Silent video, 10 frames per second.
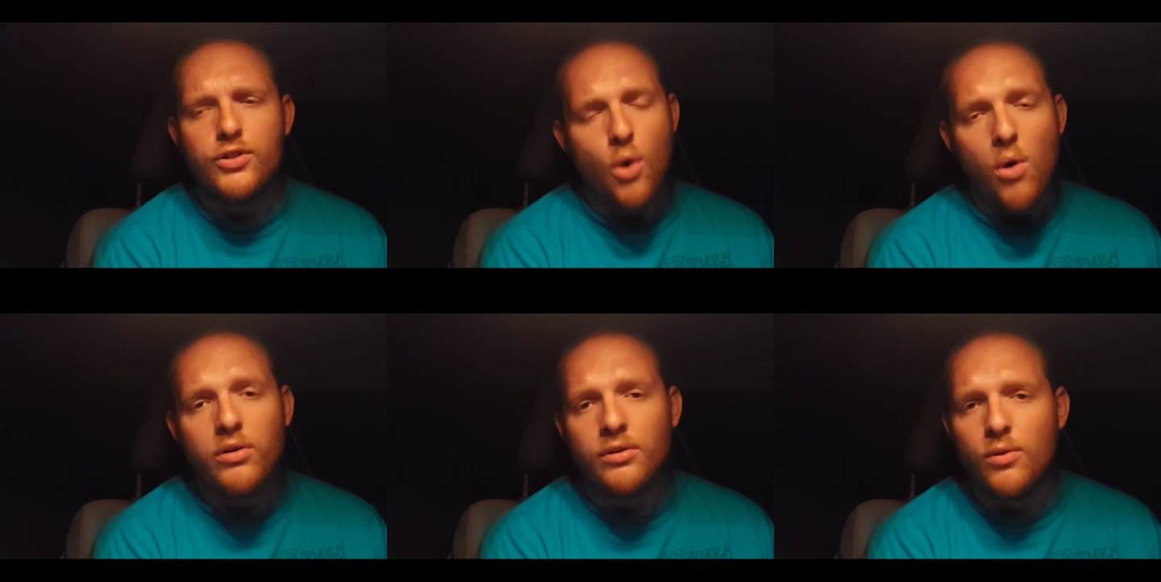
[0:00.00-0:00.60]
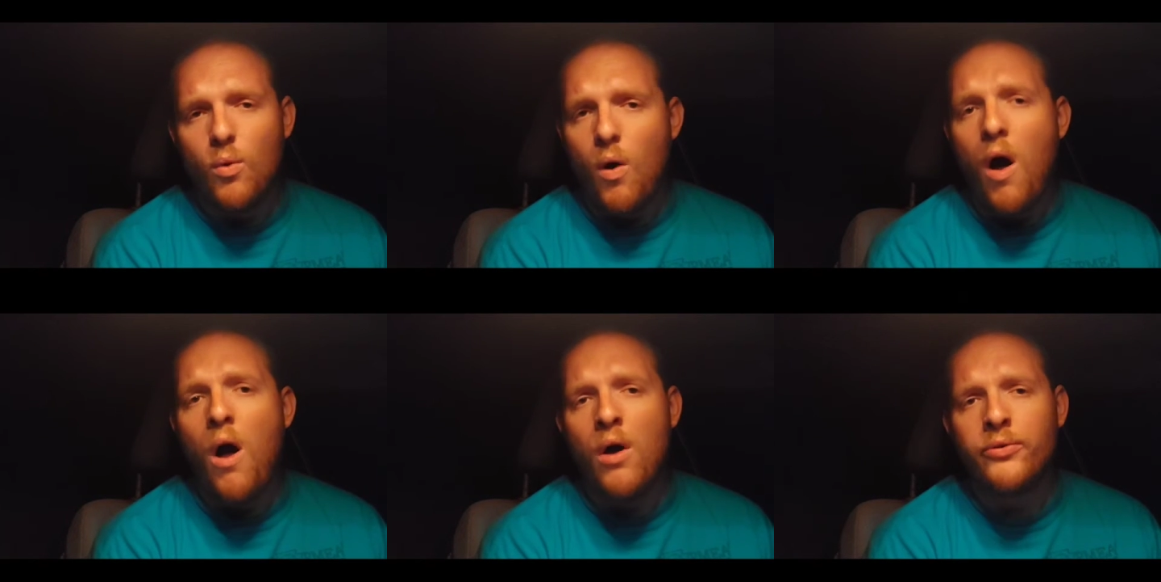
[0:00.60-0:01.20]
You're gonna
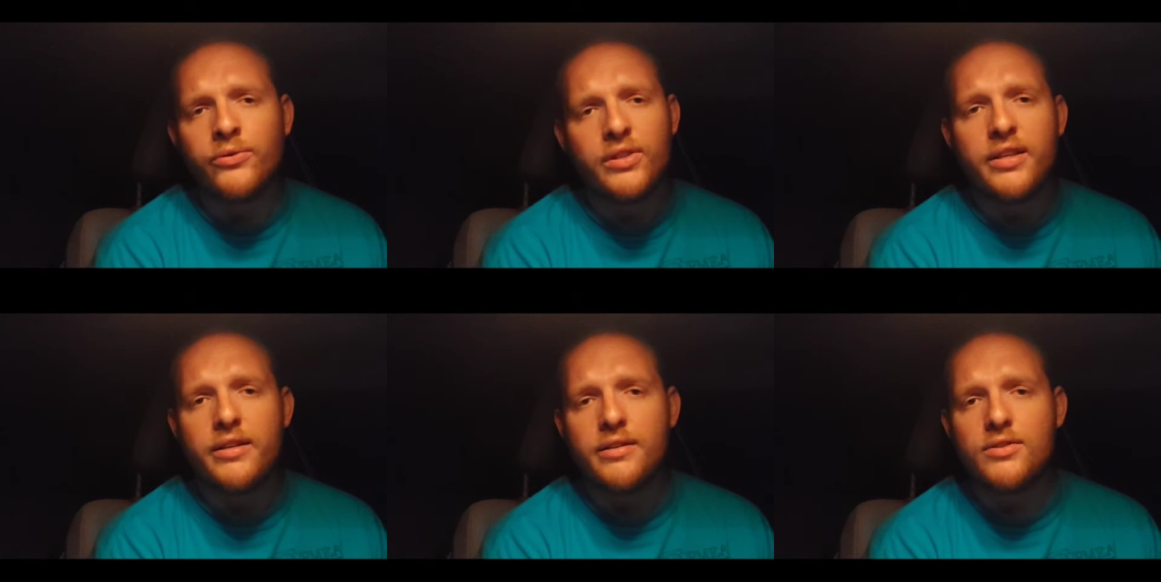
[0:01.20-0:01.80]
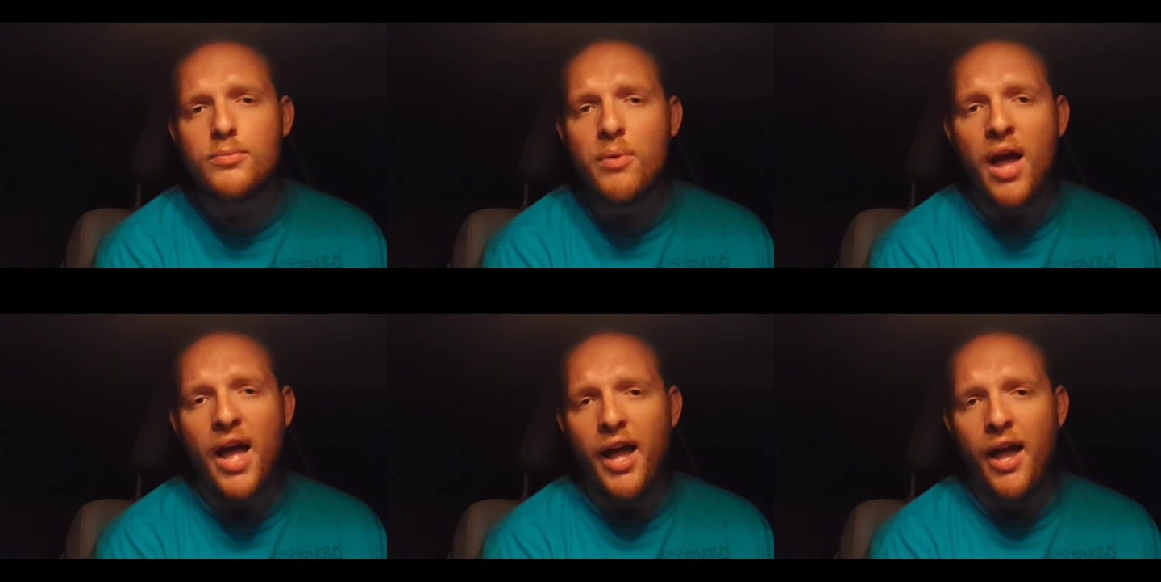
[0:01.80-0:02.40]
want this
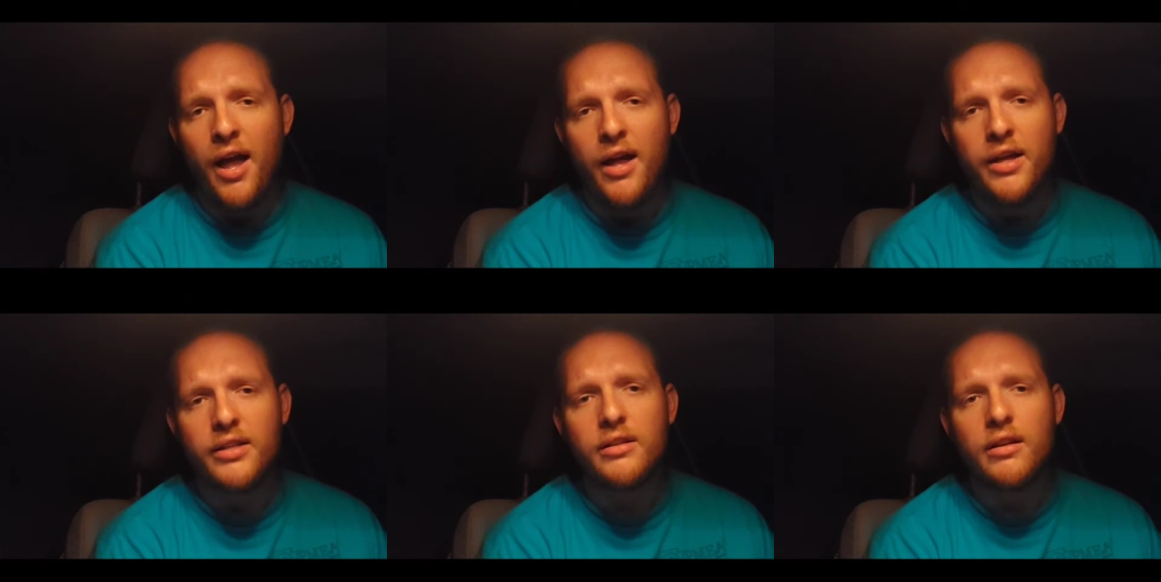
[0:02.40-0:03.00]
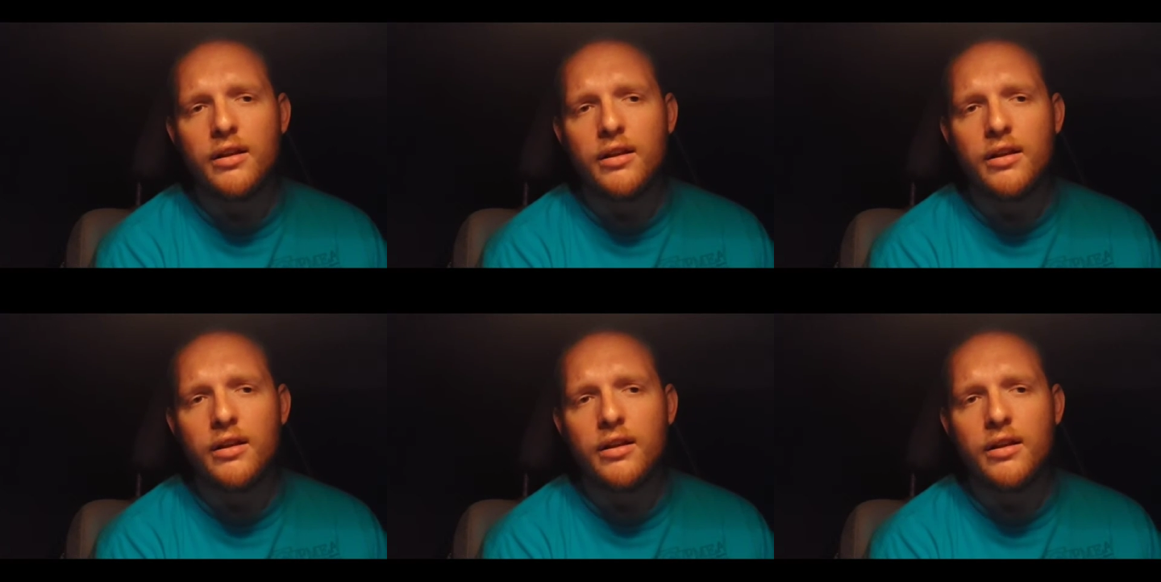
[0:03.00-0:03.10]
back.